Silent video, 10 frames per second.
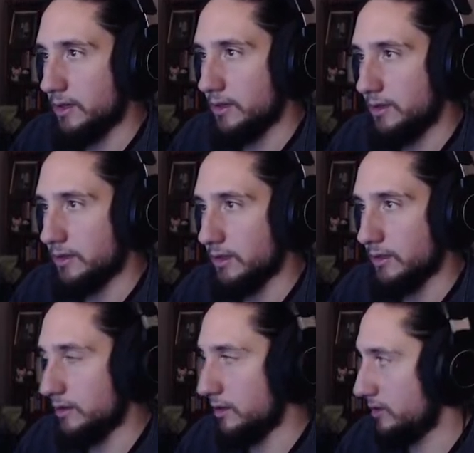And
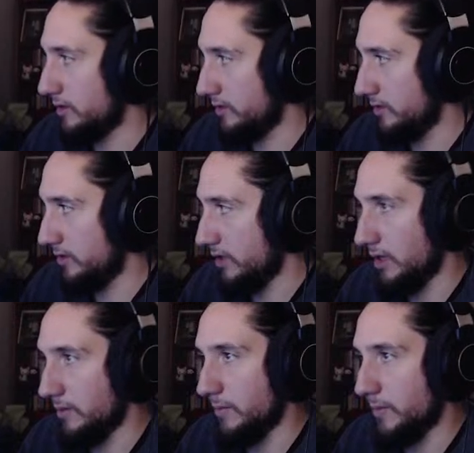then this is the
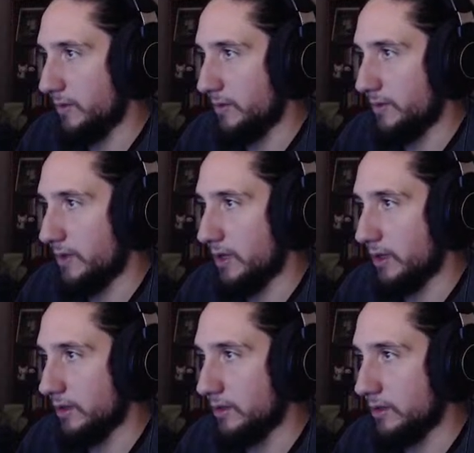same
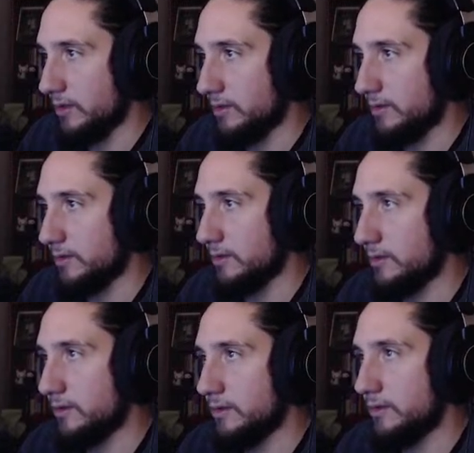thing.
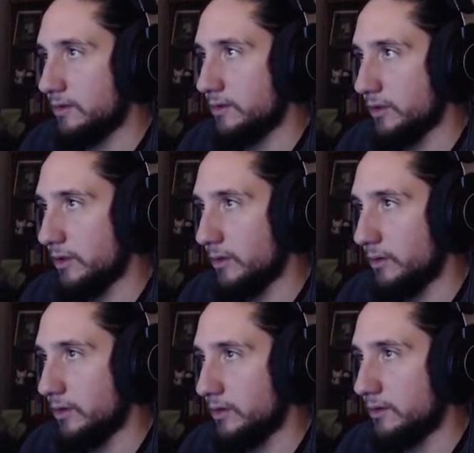
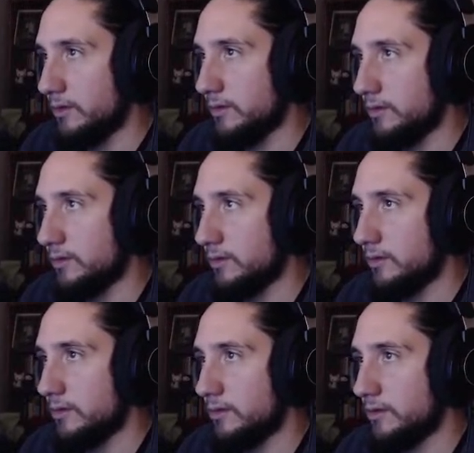So
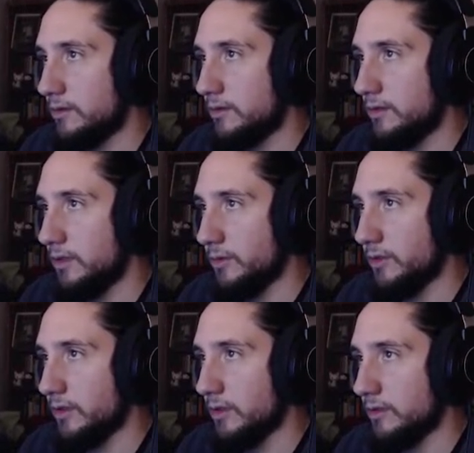I'm just gonna